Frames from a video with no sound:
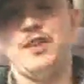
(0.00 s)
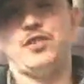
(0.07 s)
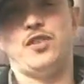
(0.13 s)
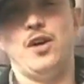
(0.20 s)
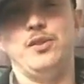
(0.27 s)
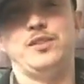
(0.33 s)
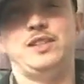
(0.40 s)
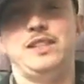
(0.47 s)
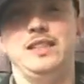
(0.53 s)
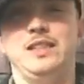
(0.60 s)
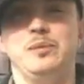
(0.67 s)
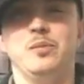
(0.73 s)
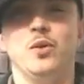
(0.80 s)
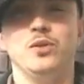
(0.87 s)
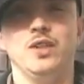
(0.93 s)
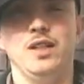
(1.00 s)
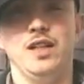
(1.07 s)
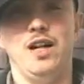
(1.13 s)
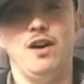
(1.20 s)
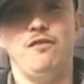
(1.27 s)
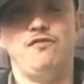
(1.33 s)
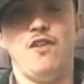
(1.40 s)
13 moved a
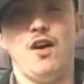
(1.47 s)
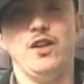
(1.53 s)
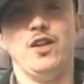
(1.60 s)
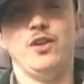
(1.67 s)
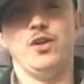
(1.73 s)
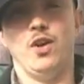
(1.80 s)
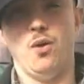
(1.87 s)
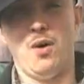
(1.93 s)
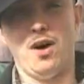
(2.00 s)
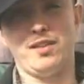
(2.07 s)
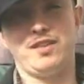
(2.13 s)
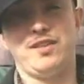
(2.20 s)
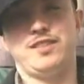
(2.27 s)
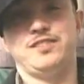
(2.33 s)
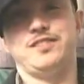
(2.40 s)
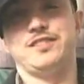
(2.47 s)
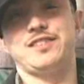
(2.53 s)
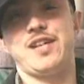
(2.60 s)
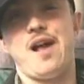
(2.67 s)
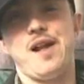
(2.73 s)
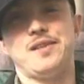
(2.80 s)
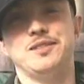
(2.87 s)
little further north,
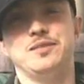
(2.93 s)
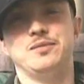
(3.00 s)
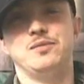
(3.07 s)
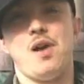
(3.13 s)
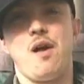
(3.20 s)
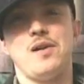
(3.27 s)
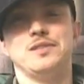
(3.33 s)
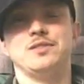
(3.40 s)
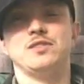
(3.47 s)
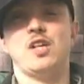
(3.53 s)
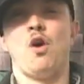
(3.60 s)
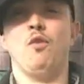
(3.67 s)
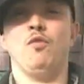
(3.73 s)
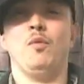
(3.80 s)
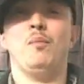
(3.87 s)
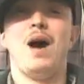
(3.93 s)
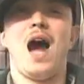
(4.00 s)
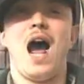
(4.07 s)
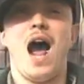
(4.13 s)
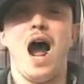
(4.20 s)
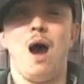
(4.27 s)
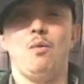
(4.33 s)
over
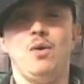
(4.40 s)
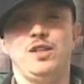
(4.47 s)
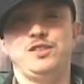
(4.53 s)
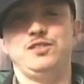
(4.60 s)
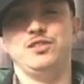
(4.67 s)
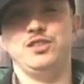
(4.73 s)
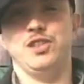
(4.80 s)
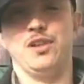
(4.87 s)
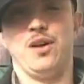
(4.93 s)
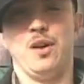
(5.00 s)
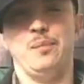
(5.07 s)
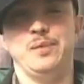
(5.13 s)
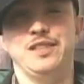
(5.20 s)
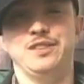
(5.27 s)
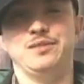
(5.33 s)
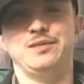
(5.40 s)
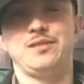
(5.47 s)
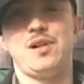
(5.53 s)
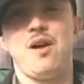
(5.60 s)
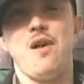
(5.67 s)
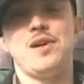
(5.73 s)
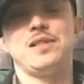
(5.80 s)
by Howard, you know what I mean.
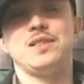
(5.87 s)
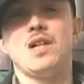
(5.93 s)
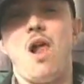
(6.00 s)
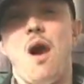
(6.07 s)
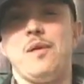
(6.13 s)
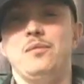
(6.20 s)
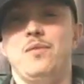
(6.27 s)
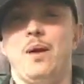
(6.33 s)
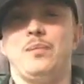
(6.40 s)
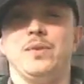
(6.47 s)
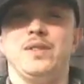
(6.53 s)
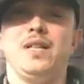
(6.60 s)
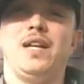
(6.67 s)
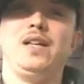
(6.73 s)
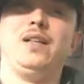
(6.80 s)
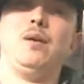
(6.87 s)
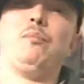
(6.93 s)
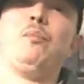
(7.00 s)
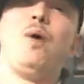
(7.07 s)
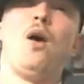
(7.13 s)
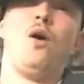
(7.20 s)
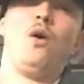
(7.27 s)
Represented the
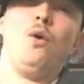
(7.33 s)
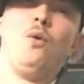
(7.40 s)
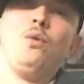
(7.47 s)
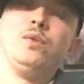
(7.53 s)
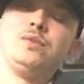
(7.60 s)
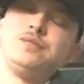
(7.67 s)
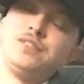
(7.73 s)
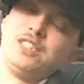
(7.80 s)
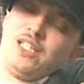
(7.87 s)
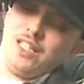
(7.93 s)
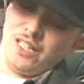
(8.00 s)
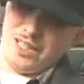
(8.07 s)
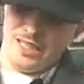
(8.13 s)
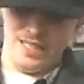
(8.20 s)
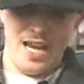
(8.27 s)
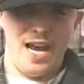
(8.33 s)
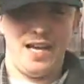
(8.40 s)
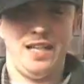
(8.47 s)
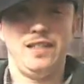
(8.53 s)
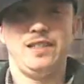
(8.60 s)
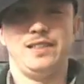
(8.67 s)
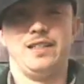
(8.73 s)
pole to this
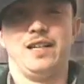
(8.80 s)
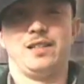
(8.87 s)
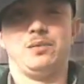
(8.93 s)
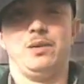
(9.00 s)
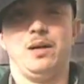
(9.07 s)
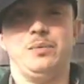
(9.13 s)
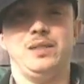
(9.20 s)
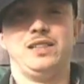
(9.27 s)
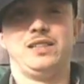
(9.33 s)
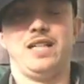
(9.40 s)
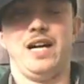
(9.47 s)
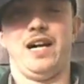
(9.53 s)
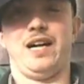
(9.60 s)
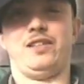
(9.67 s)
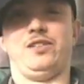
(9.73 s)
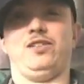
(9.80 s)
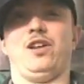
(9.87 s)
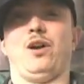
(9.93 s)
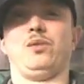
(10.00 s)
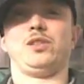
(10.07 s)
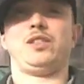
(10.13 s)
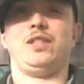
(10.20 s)
day. That's where we stand, you
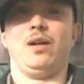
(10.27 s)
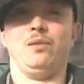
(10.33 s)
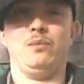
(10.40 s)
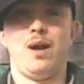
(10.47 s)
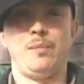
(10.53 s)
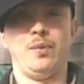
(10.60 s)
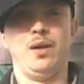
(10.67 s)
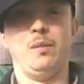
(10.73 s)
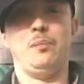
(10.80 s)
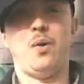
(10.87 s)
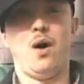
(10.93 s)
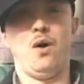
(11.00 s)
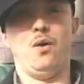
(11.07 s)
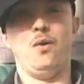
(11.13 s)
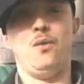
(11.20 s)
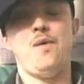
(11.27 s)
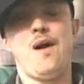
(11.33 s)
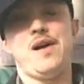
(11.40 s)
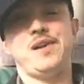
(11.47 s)
know, still repping the pole.